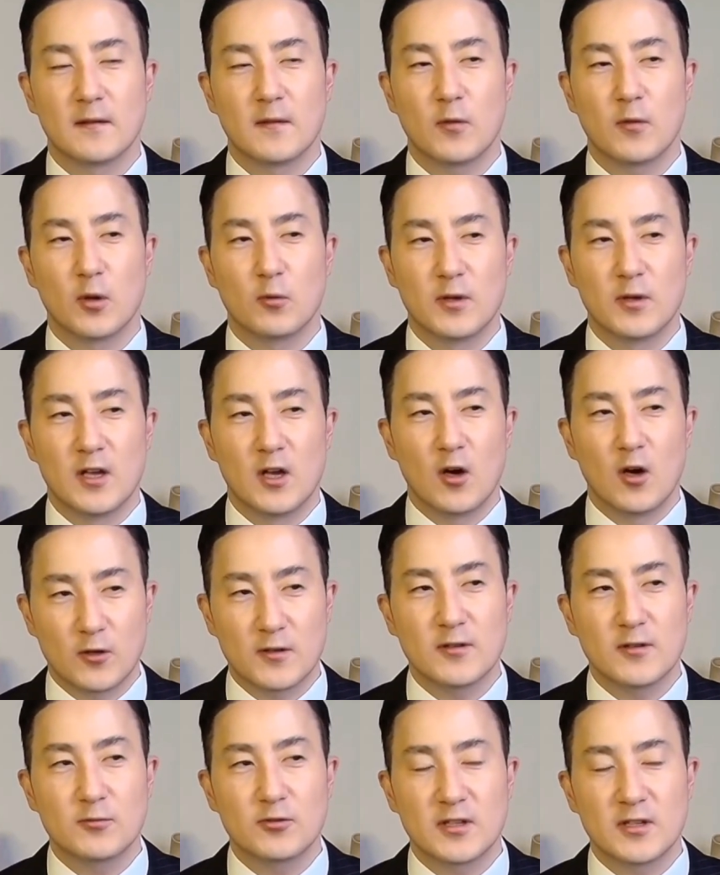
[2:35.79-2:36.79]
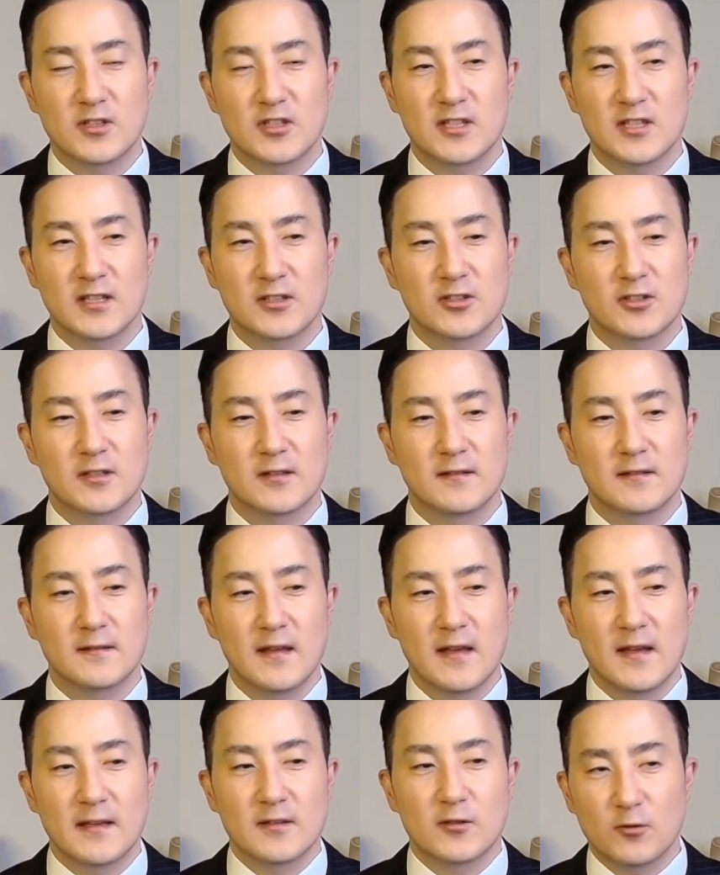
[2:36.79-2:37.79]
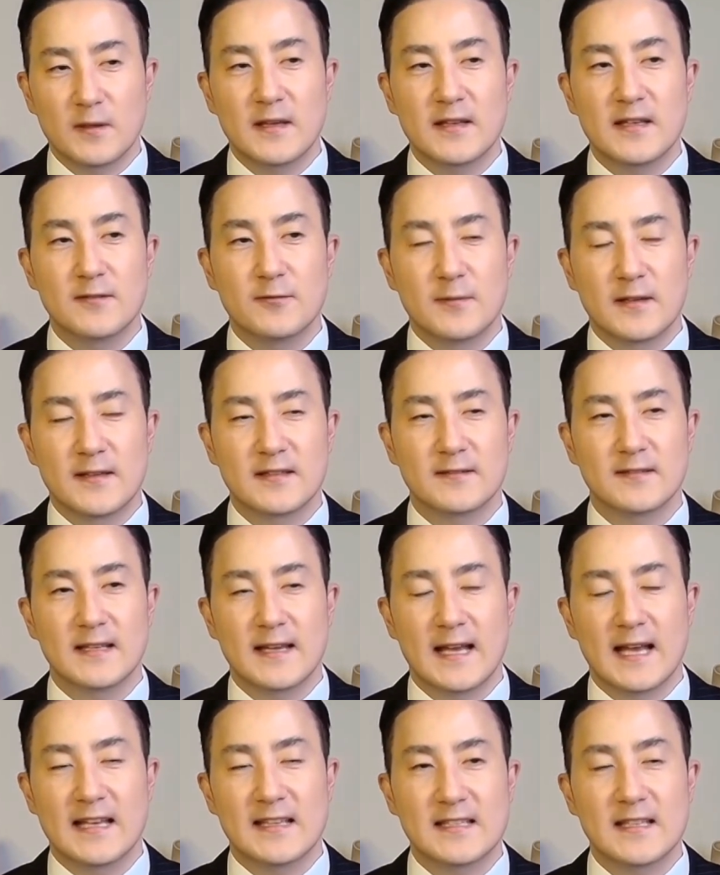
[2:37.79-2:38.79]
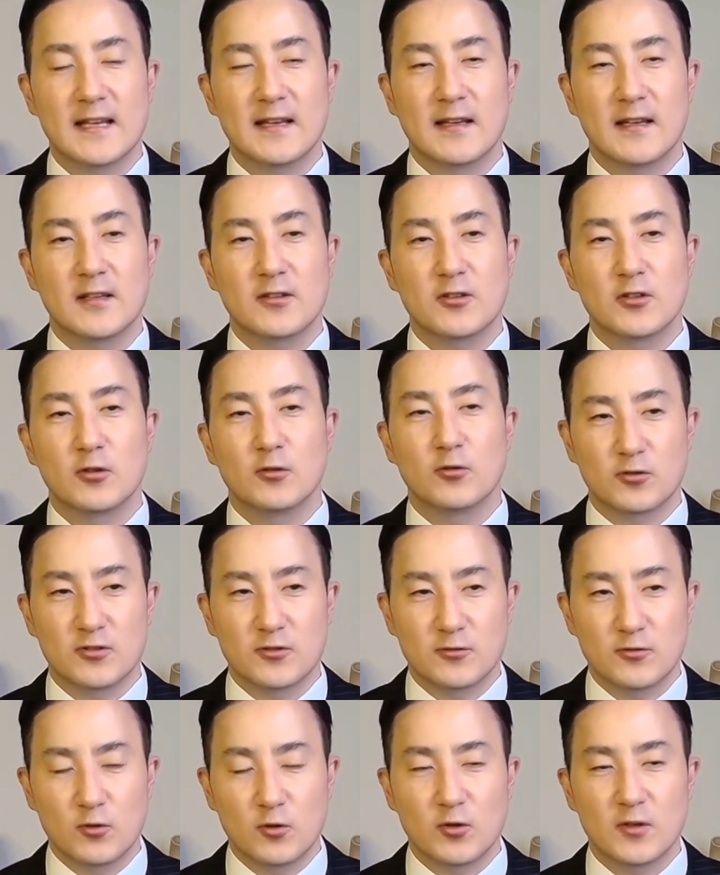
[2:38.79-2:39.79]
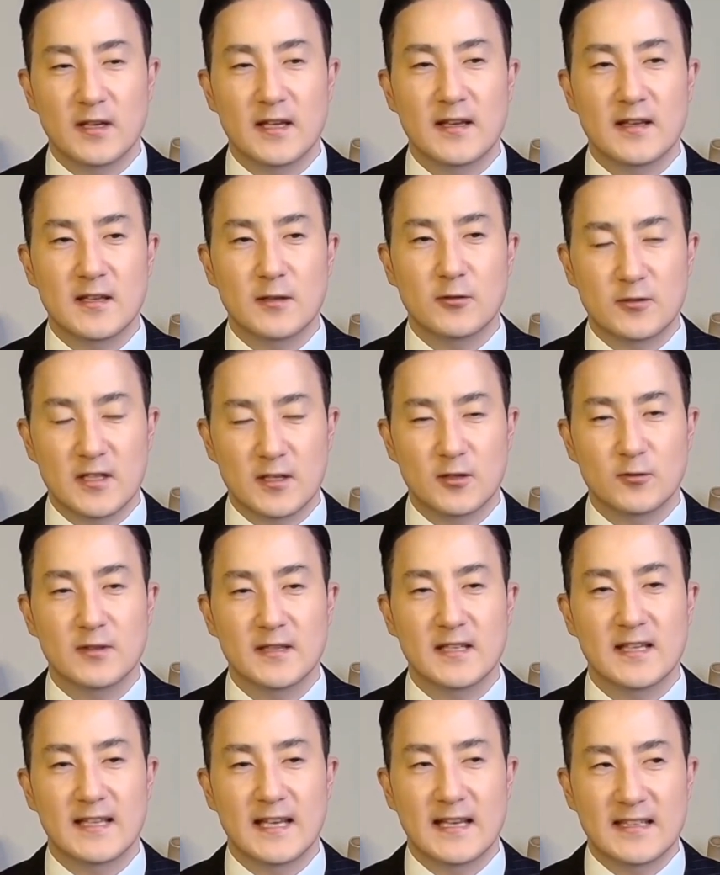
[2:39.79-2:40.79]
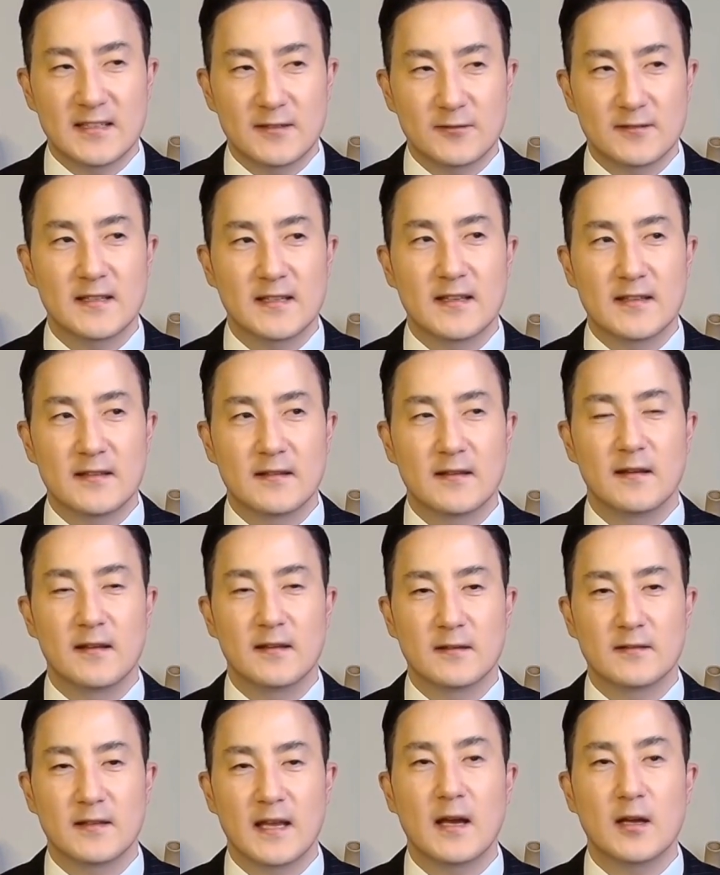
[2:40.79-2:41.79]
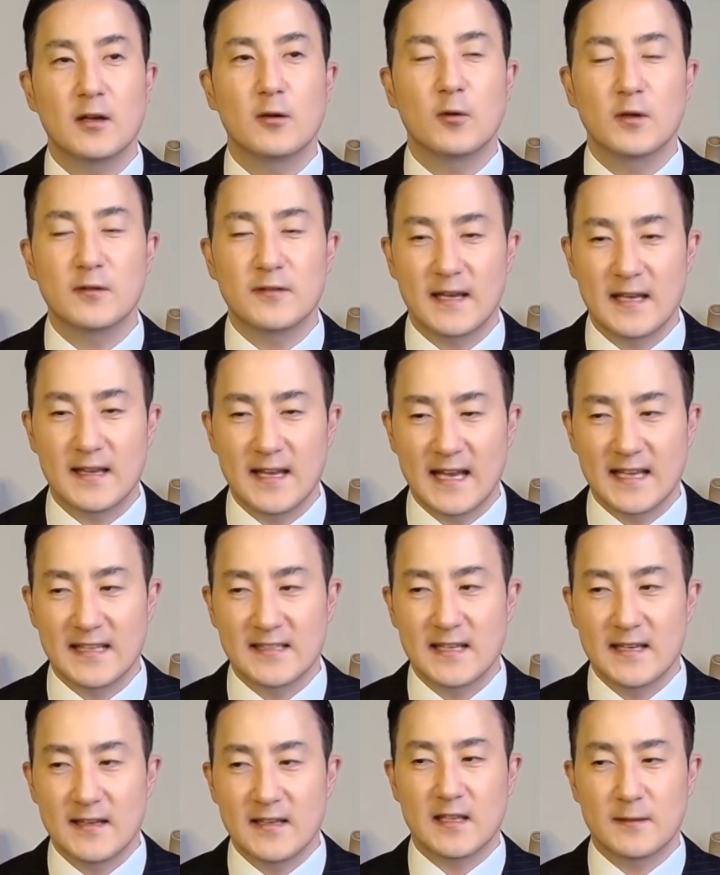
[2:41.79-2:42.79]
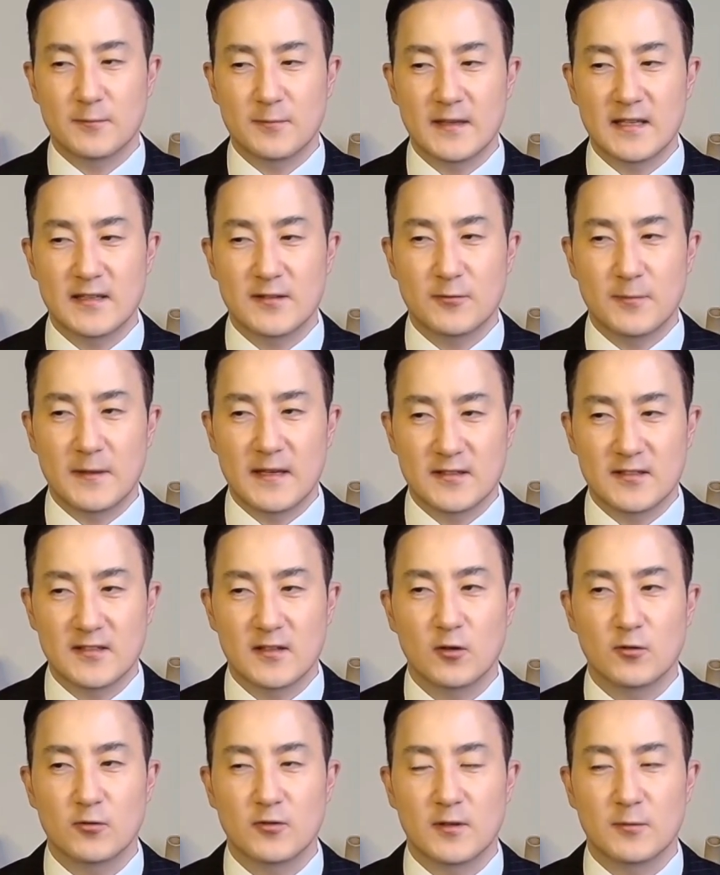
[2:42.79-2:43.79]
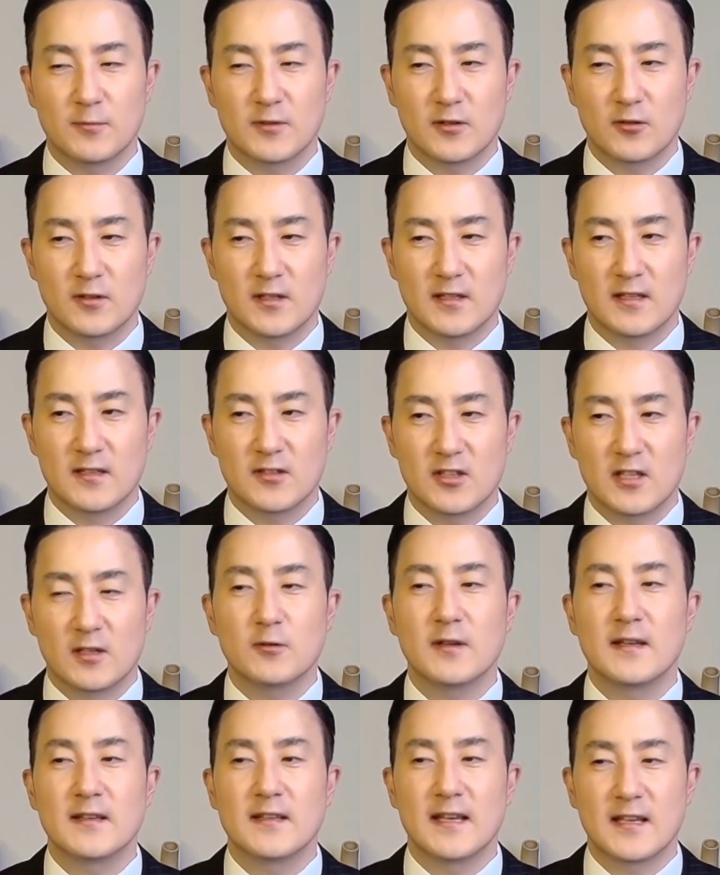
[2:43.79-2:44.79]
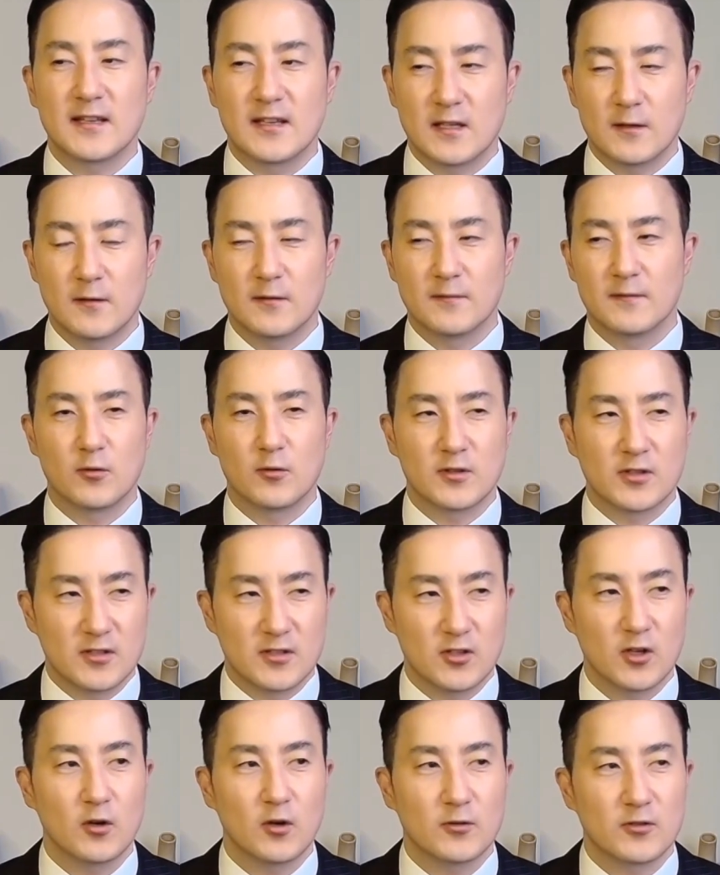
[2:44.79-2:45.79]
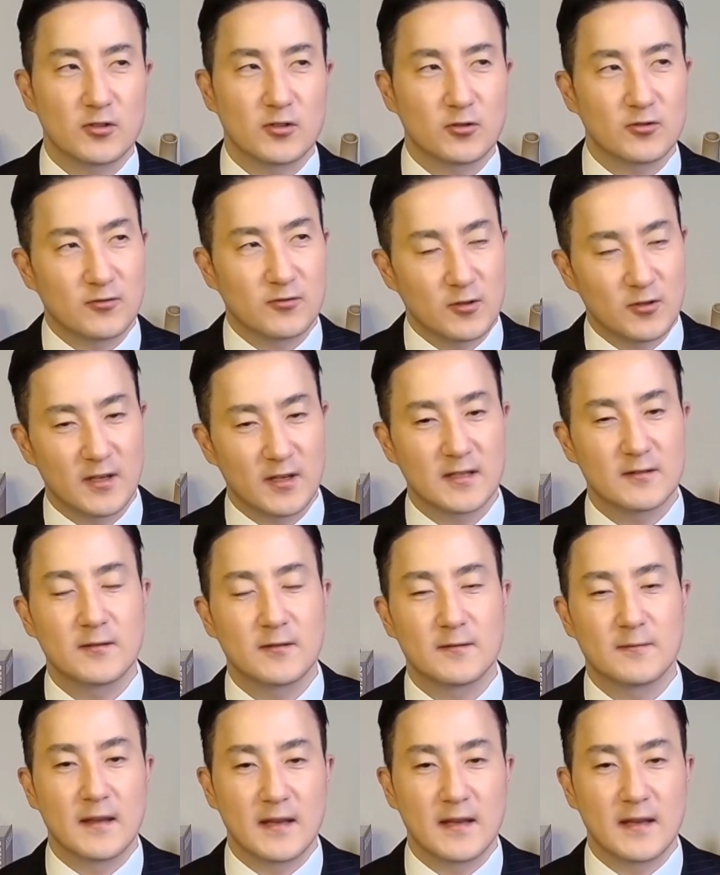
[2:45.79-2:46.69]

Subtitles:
What we call depreciation is when a specific asset is used for income-generating activities. The value of that asset can be expensed over the period it generates income, which is called the useful life.